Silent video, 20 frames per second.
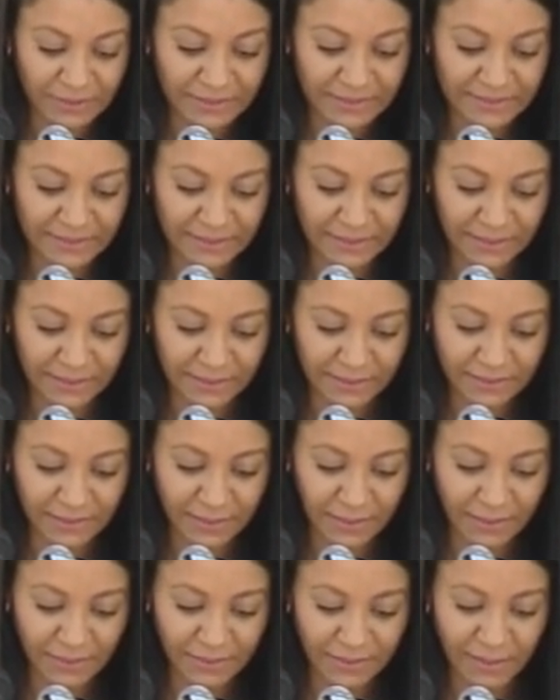disease,
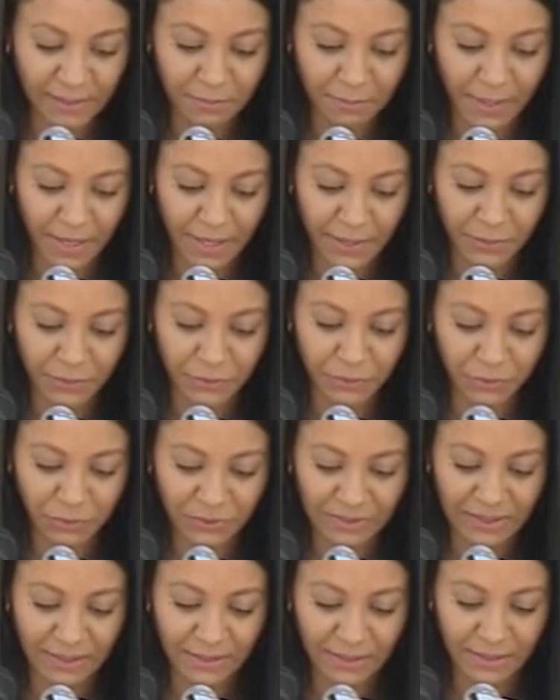thereby
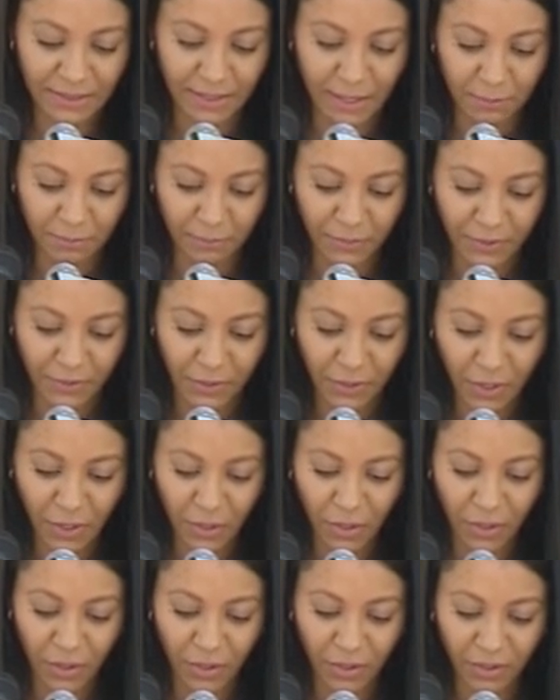reducing the number
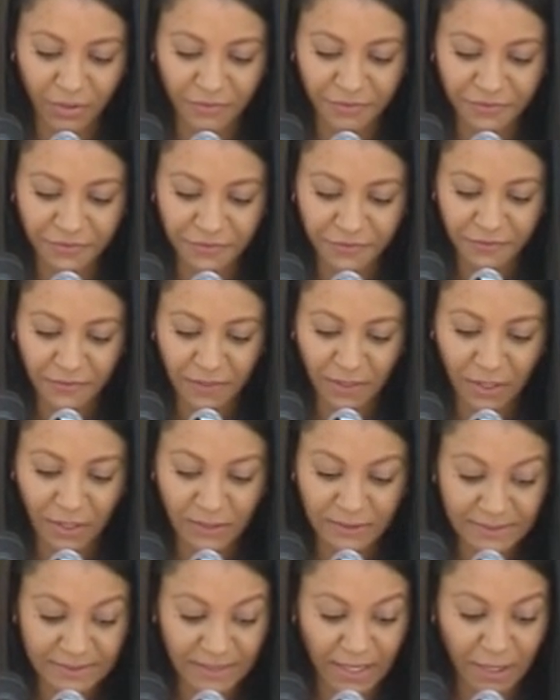of
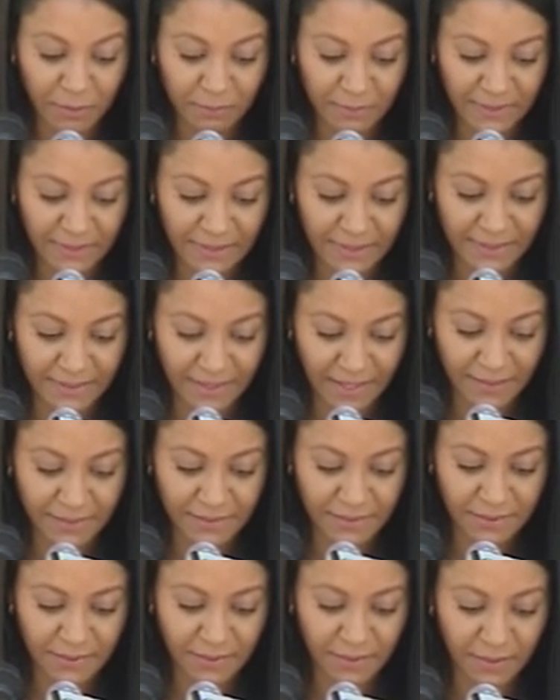untimely
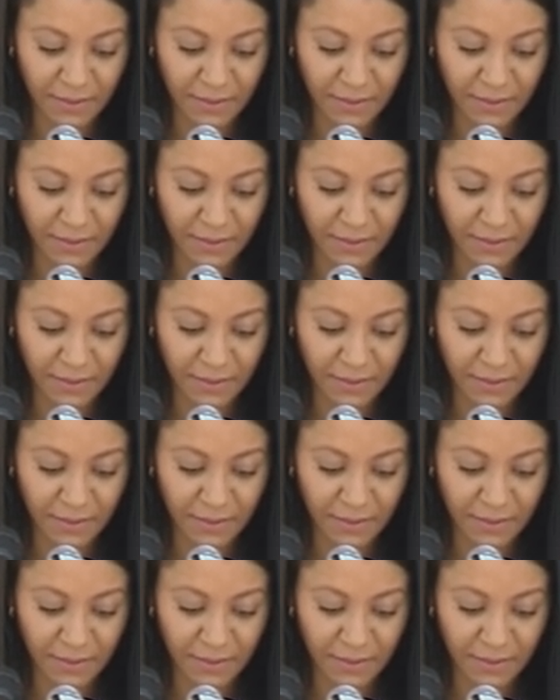deaths